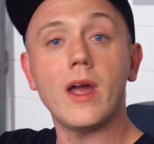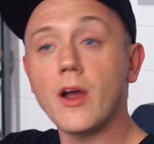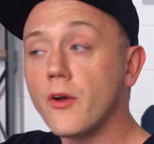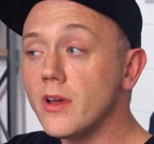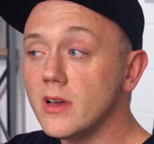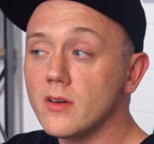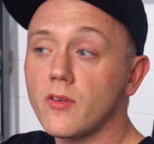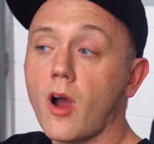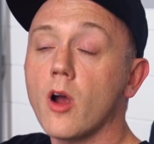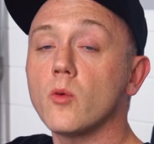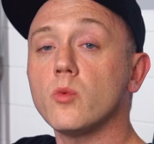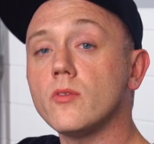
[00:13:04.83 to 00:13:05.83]
area of
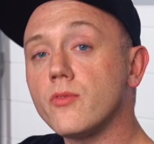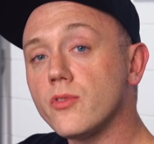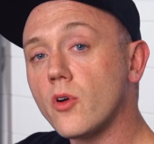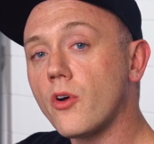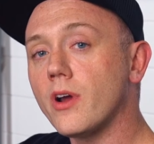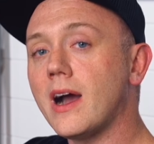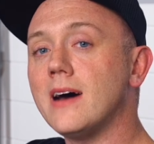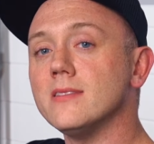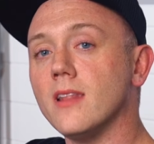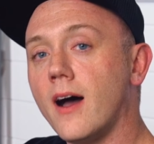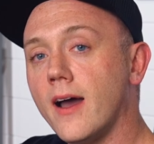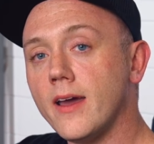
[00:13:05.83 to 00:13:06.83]
hardwood flooring
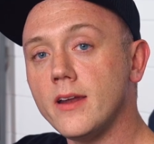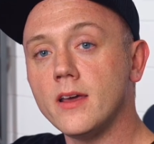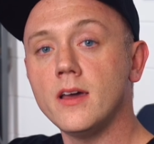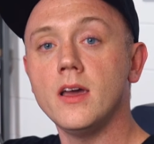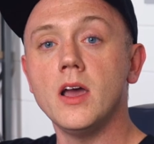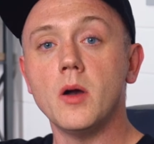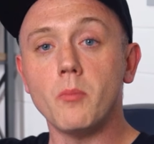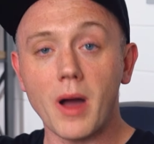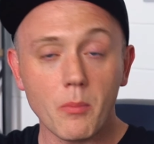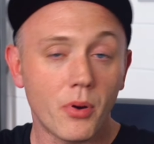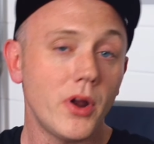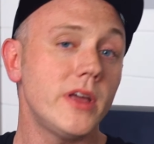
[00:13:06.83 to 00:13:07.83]
online by
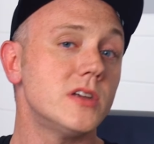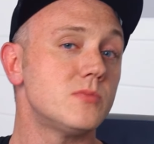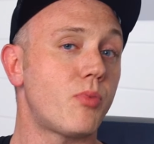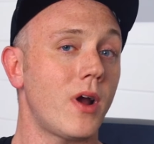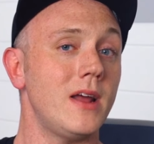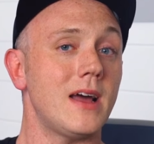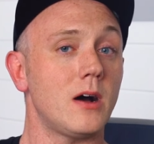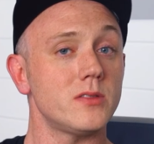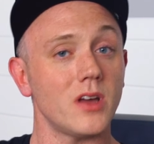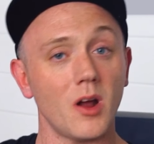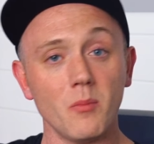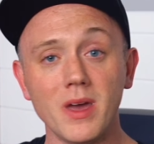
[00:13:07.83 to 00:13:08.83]
putting his brand out
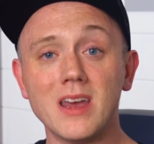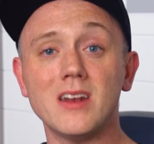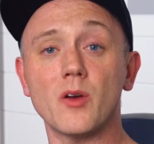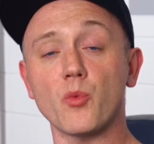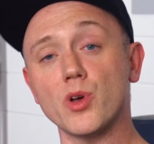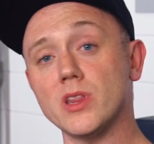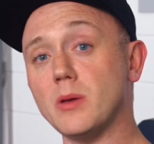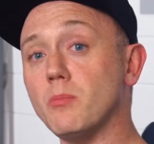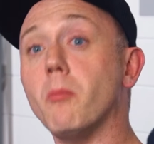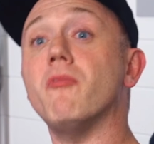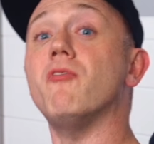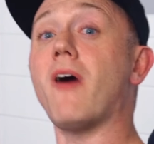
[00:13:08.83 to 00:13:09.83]
there and making it really
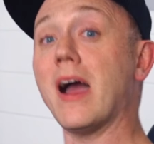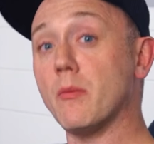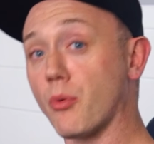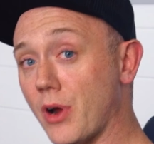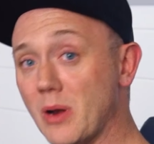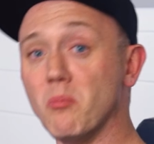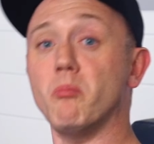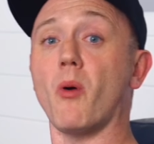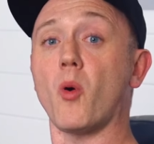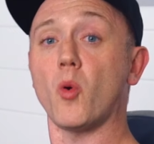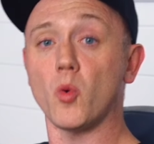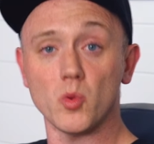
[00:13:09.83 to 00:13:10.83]
vibrant and
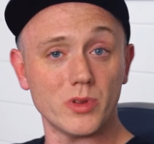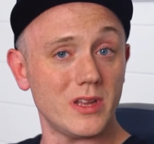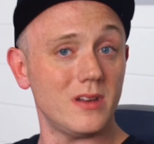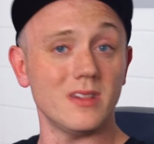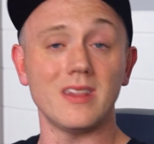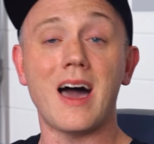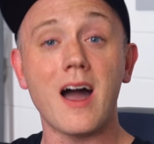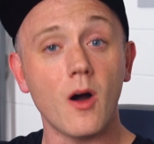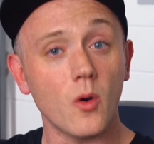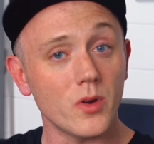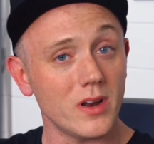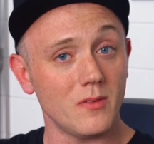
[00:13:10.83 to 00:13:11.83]
bold and
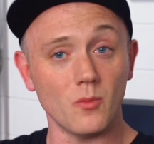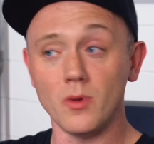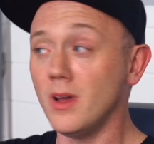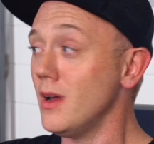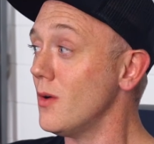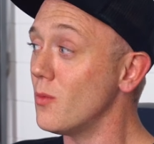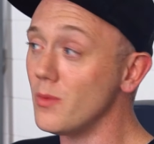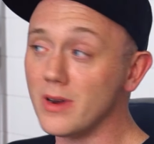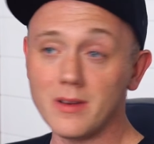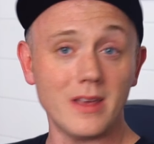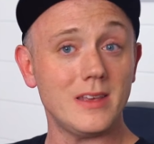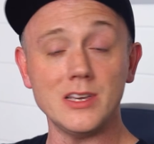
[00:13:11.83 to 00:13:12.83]
loud. And
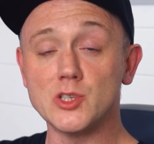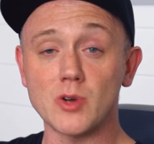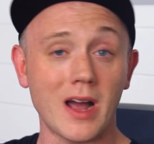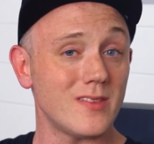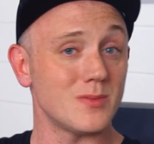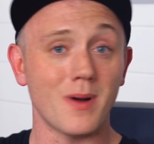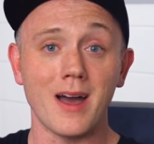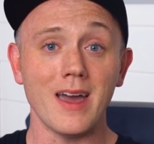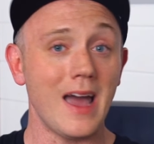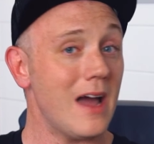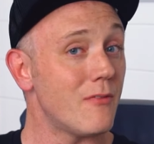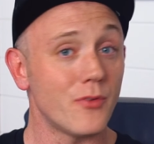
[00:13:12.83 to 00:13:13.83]
when he drives by,
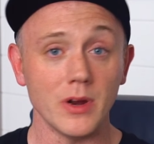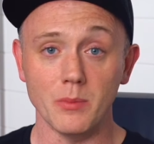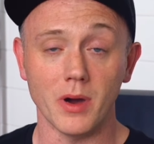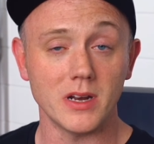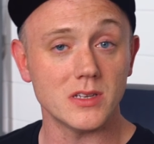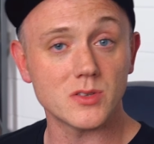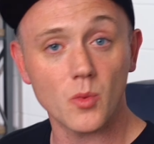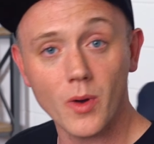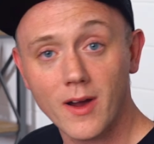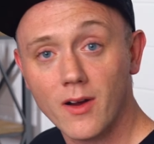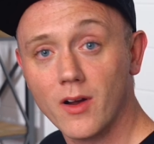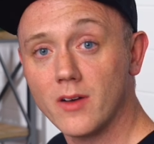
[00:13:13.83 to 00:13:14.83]
everybody's
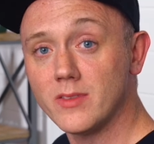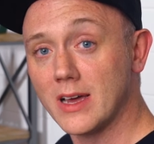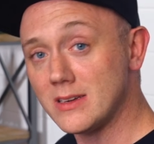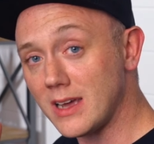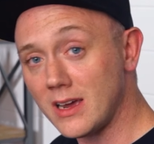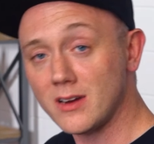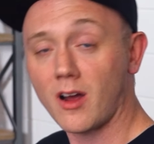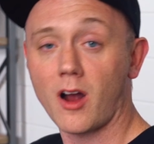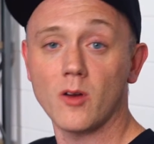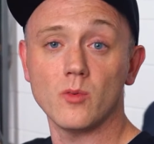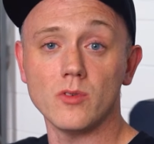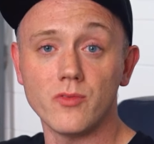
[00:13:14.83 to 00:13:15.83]
aware of that Dayton
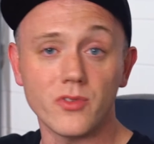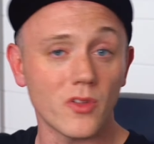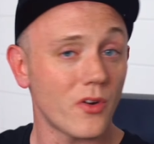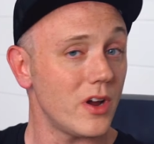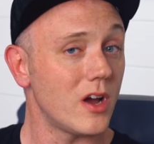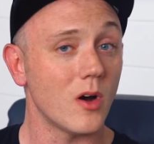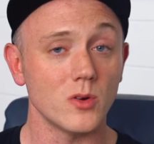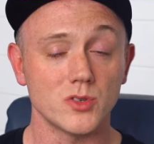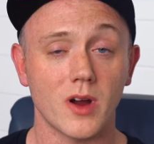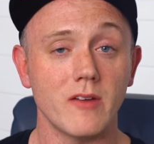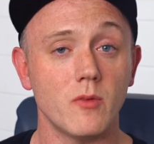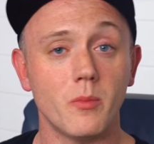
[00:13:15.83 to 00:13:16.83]
hardwood flooring code
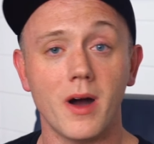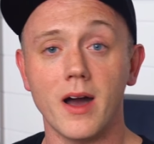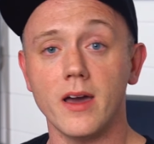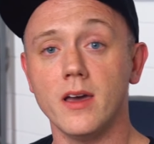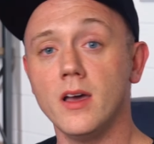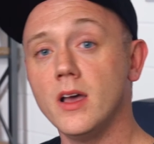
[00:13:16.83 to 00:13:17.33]
driving by.